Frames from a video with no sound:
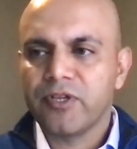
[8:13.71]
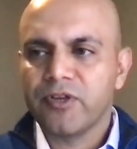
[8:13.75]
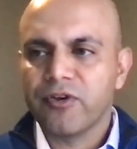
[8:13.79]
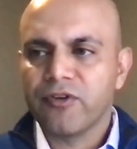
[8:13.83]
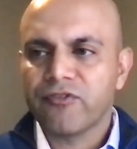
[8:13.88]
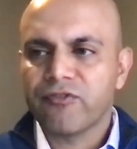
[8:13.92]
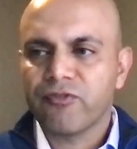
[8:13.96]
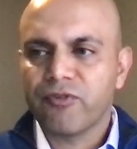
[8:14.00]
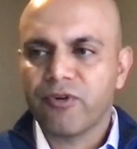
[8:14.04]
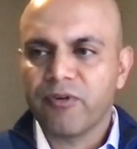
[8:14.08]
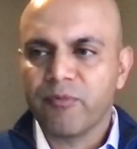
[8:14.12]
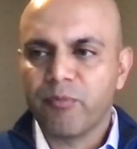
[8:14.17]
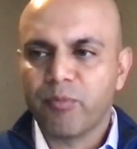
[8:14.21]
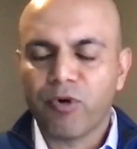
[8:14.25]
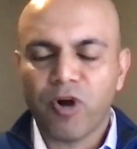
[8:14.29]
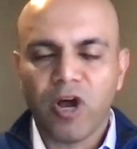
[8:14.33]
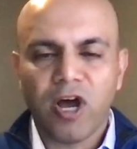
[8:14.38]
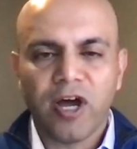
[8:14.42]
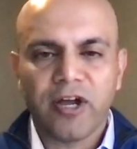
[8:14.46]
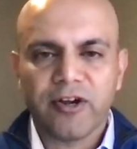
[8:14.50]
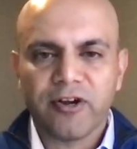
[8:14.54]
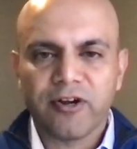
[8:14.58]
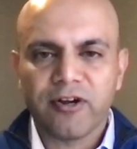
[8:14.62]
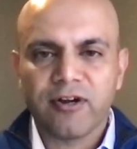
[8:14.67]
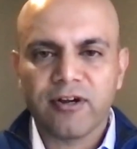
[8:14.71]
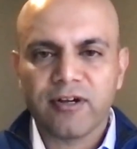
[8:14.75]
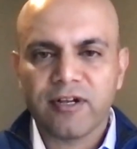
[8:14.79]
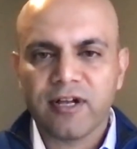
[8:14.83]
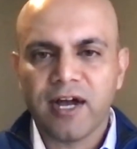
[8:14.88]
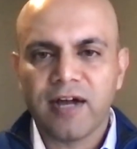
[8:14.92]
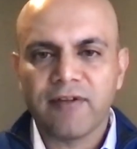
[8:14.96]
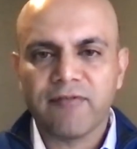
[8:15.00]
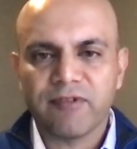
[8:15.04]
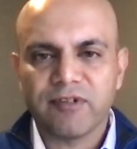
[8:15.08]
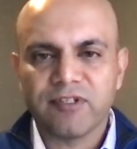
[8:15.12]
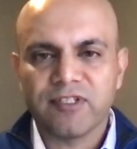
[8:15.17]
sort of broader
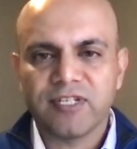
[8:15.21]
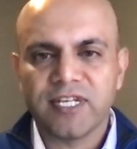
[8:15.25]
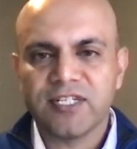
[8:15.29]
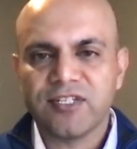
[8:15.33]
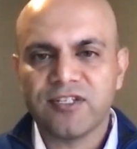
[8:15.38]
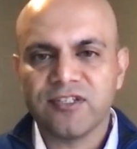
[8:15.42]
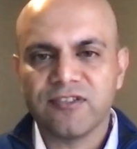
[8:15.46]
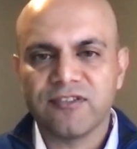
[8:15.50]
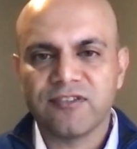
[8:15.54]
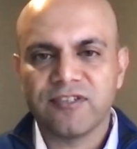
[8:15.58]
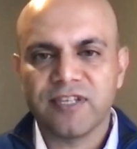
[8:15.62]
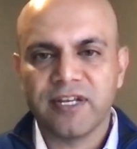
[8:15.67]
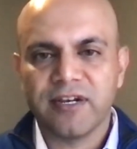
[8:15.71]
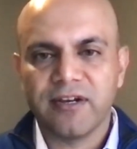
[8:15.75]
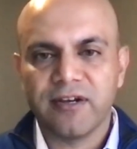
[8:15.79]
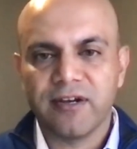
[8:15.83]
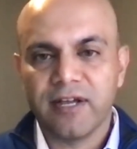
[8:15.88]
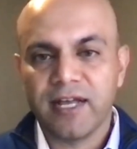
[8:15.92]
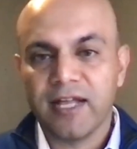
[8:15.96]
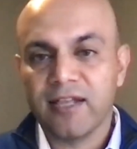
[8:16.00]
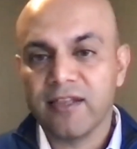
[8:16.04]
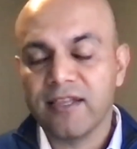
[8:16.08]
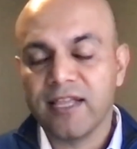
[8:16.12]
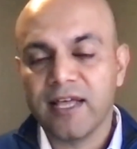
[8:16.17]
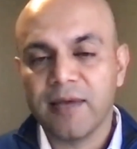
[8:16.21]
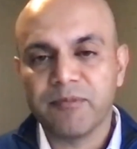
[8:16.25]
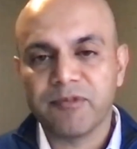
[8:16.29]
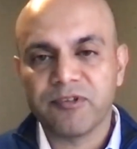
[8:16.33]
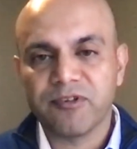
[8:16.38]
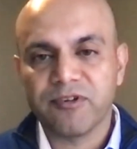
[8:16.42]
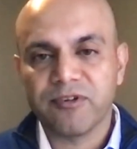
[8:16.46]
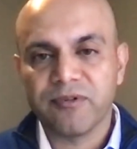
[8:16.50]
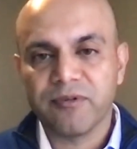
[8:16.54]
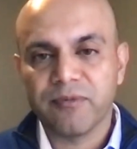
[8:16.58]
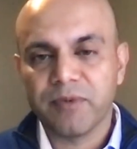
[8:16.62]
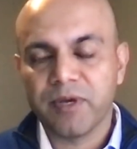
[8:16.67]
conversations that LLMs
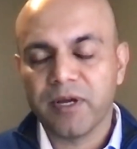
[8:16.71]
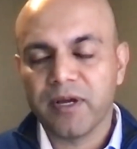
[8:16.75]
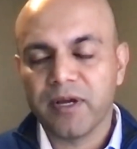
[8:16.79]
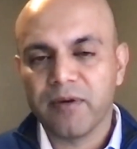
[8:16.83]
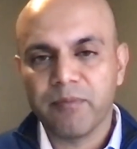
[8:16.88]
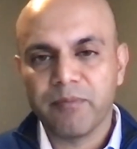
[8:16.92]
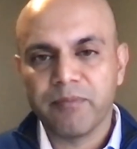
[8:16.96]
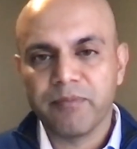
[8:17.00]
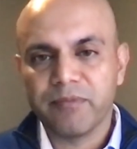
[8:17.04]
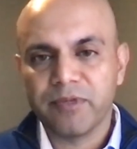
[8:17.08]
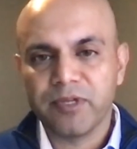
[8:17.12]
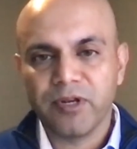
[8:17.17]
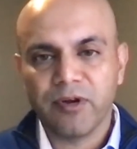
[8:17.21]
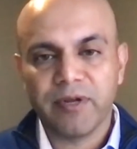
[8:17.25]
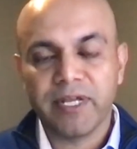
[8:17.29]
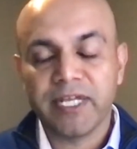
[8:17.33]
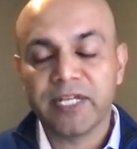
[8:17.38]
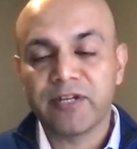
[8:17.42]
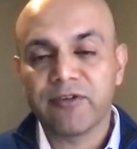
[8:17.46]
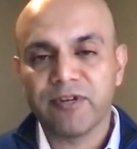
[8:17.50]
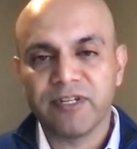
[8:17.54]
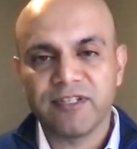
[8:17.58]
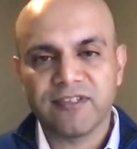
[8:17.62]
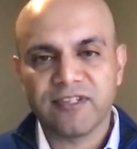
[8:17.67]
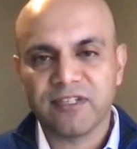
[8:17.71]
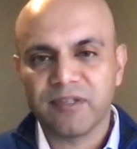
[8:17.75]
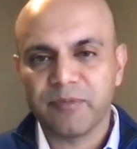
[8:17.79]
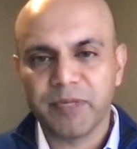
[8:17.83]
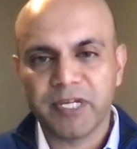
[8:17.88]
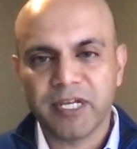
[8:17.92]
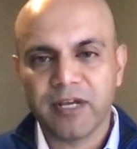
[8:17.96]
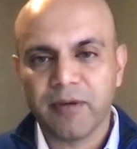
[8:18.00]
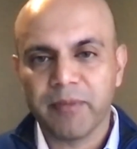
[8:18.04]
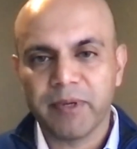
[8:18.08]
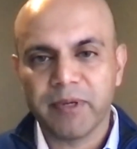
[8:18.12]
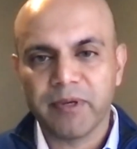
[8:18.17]
are increasingly
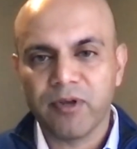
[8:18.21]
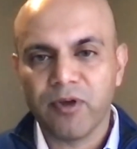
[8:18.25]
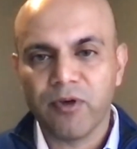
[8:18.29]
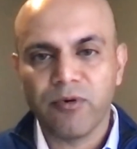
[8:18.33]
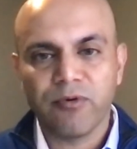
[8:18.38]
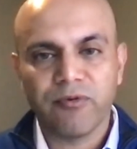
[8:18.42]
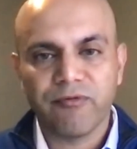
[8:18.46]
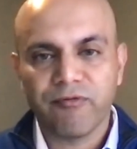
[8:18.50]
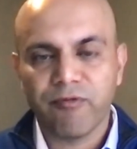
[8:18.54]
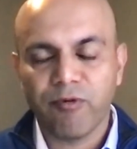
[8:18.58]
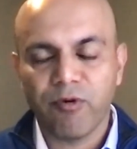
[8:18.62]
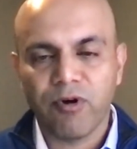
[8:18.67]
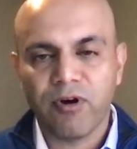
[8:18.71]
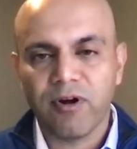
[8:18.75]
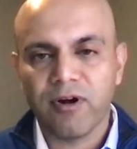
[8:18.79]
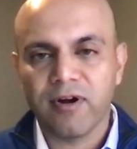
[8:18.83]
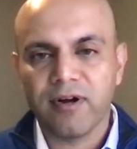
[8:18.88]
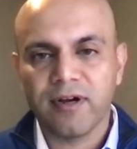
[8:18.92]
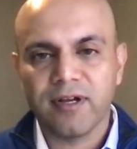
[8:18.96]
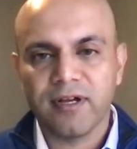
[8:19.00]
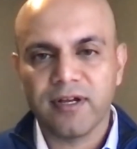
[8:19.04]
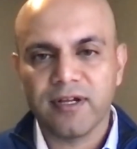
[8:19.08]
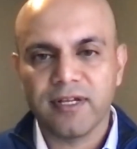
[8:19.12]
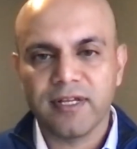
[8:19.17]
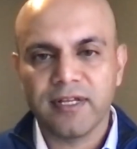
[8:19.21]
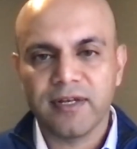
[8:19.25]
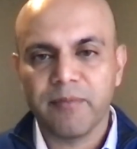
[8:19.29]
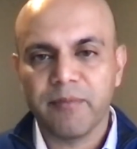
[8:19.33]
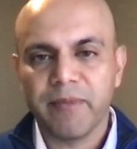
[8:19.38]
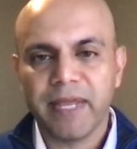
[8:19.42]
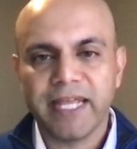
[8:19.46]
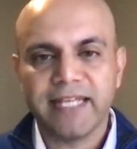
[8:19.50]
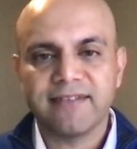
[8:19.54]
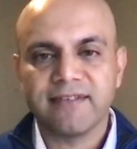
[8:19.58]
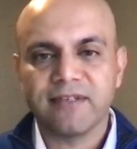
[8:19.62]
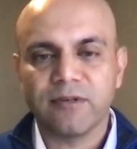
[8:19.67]
becoming known for in
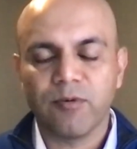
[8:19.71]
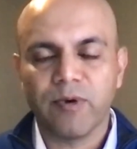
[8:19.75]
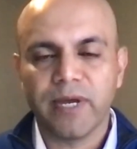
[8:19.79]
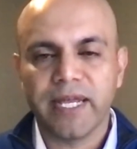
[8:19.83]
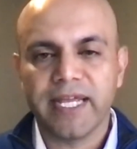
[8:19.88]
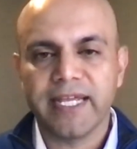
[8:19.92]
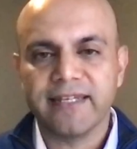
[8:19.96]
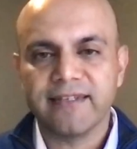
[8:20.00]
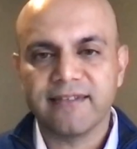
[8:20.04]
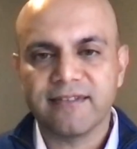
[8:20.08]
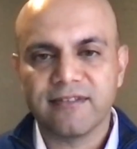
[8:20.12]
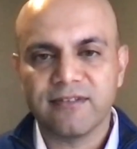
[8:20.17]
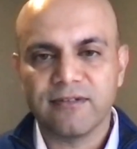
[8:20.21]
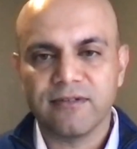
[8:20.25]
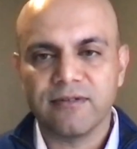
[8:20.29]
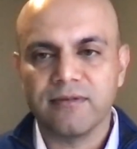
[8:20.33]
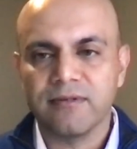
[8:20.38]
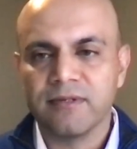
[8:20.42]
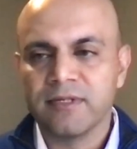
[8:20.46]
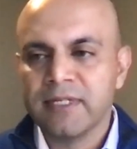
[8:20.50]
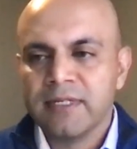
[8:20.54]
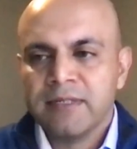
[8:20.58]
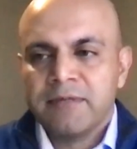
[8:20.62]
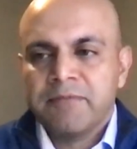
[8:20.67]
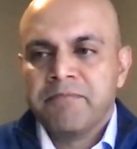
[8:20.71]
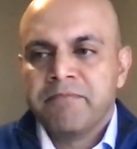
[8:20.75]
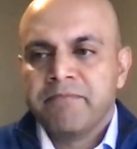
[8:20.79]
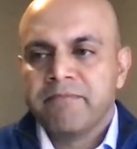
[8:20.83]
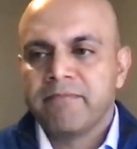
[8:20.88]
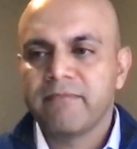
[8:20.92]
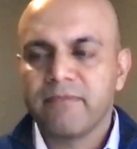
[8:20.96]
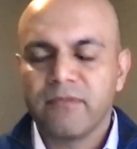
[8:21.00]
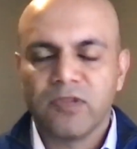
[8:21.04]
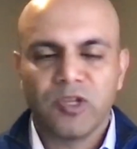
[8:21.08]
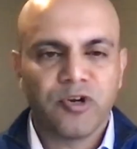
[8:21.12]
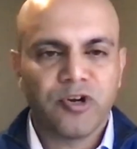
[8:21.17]
amazing ways, to
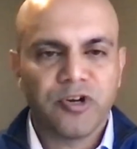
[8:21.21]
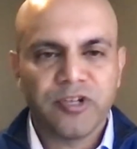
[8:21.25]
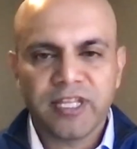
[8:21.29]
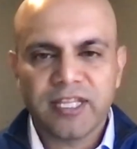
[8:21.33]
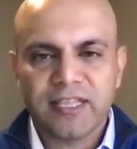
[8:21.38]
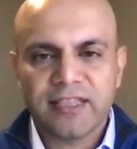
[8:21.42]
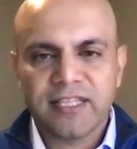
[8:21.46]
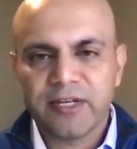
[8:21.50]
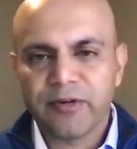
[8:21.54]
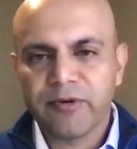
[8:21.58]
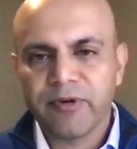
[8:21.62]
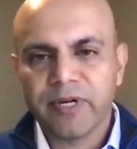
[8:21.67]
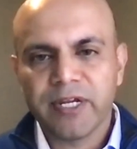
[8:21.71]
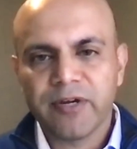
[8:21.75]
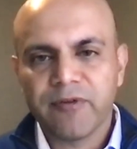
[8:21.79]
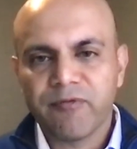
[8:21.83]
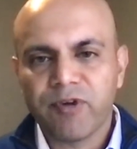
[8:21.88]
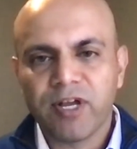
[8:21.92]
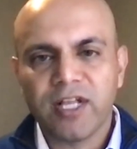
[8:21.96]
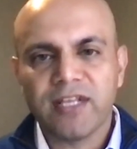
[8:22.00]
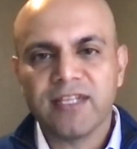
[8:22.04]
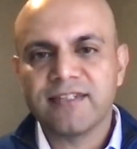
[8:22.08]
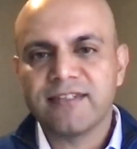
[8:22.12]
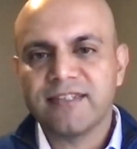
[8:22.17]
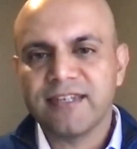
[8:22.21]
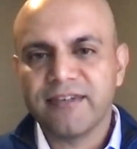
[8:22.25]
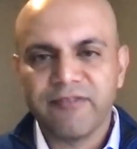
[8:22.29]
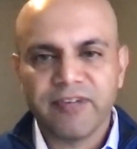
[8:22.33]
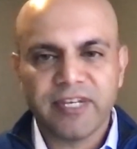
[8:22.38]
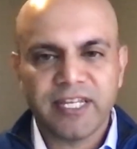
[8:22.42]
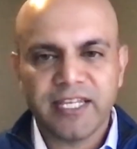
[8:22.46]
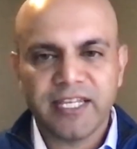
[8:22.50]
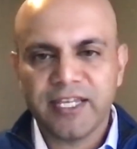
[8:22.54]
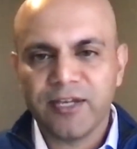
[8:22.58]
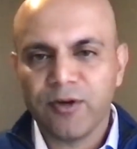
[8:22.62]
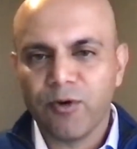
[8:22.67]
learn the theory of
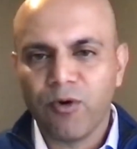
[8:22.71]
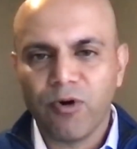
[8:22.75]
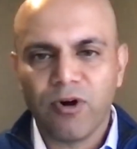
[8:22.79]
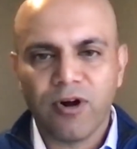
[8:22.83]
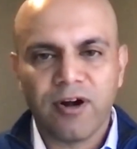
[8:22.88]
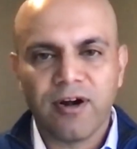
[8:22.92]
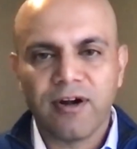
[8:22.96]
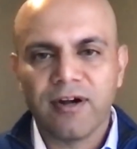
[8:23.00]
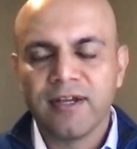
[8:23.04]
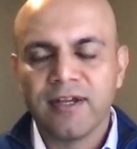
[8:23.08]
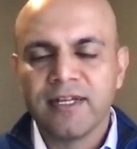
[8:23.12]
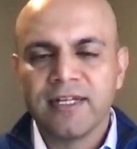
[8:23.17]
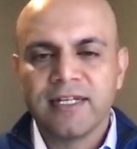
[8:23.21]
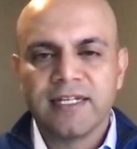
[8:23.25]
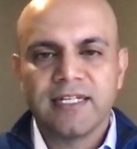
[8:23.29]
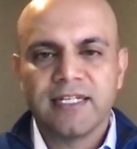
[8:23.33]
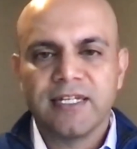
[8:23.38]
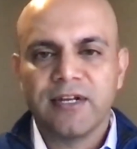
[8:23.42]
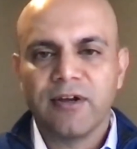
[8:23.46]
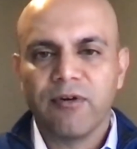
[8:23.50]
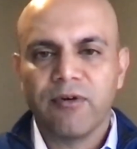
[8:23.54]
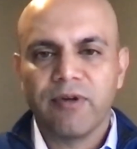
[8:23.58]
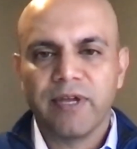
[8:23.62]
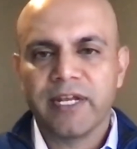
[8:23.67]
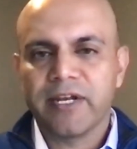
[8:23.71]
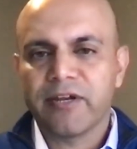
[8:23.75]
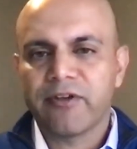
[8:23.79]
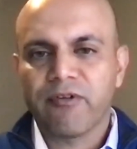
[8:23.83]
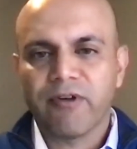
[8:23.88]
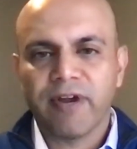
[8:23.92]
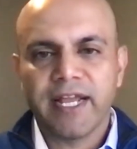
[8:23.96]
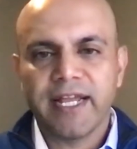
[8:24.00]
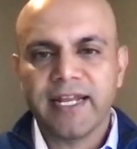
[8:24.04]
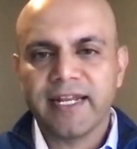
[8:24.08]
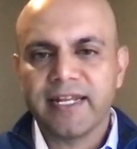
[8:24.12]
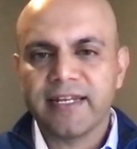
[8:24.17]
relativity, or
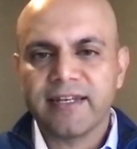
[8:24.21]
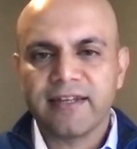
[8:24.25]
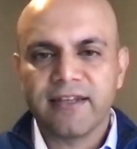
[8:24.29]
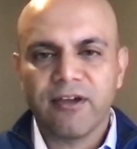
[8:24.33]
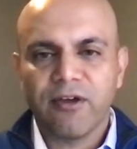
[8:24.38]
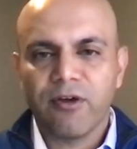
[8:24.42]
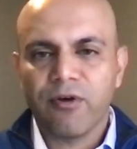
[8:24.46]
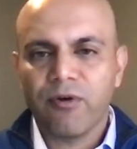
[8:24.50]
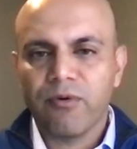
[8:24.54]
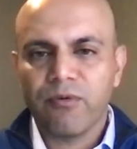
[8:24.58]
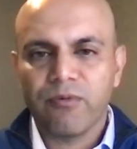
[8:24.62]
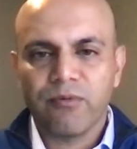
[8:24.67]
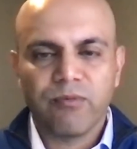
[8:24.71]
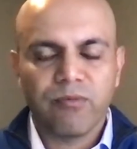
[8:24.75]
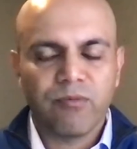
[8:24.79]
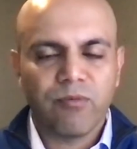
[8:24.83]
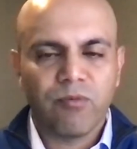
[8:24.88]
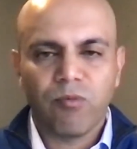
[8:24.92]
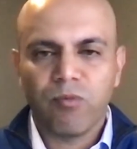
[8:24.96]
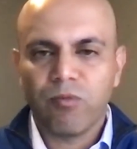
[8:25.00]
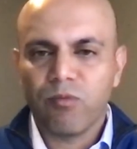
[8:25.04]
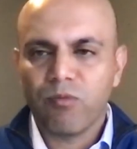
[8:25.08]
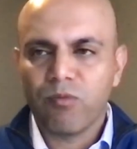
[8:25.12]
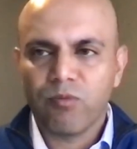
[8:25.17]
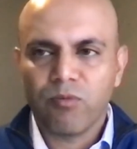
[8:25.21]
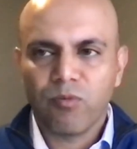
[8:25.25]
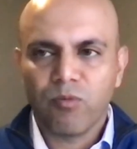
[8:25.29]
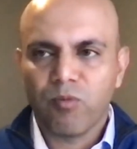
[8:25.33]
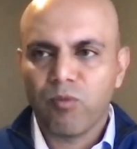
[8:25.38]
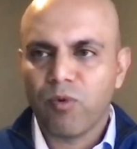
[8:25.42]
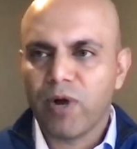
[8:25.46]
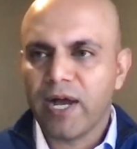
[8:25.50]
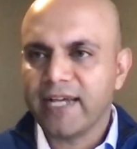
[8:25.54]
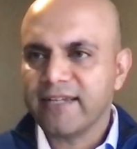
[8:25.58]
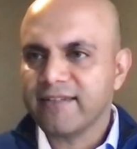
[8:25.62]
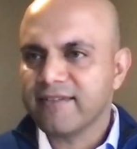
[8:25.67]
integrate and go,
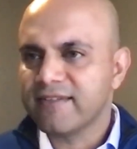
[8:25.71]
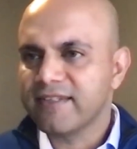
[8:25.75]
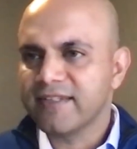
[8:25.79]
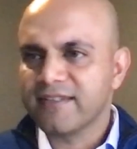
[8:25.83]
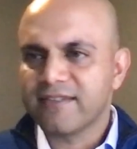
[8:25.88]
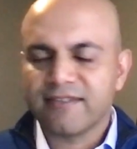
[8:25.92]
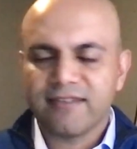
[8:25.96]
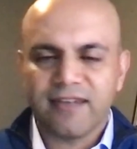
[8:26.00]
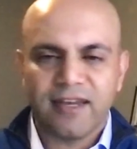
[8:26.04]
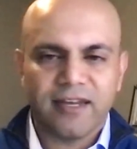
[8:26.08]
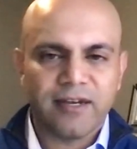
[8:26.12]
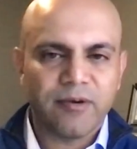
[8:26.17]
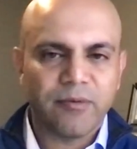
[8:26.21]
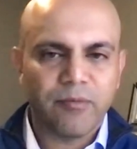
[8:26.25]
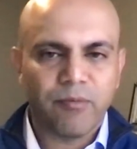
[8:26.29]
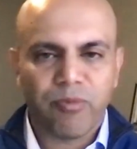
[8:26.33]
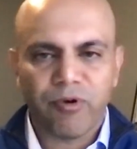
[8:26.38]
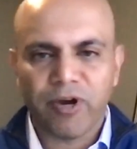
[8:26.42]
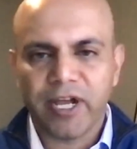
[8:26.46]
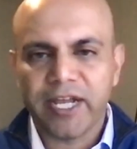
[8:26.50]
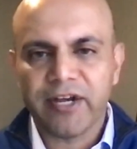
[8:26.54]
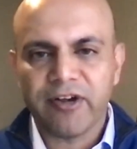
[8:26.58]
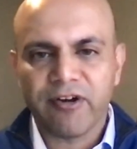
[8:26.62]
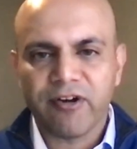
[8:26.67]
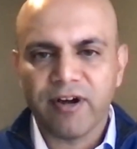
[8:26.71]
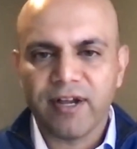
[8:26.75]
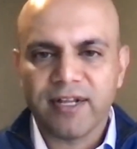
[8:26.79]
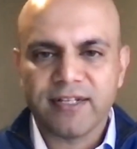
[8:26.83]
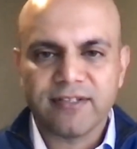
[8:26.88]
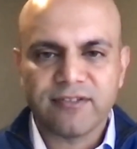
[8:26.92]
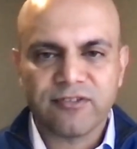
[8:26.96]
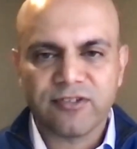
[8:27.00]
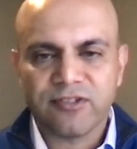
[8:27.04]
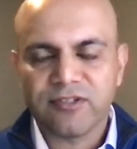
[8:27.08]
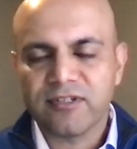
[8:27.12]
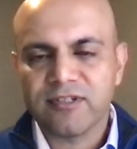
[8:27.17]
why is the sun brighter on
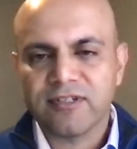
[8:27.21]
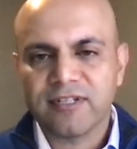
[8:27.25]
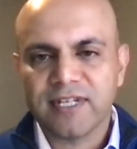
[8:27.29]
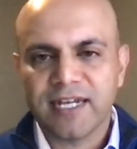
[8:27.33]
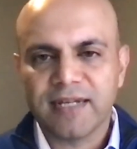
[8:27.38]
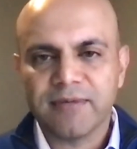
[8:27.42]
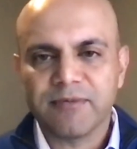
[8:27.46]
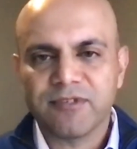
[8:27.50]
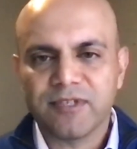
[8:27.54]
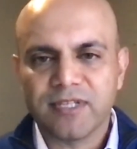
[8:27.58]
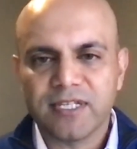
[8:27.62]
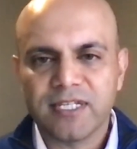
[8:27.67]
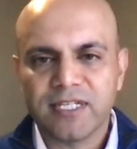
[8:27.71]
certain times of the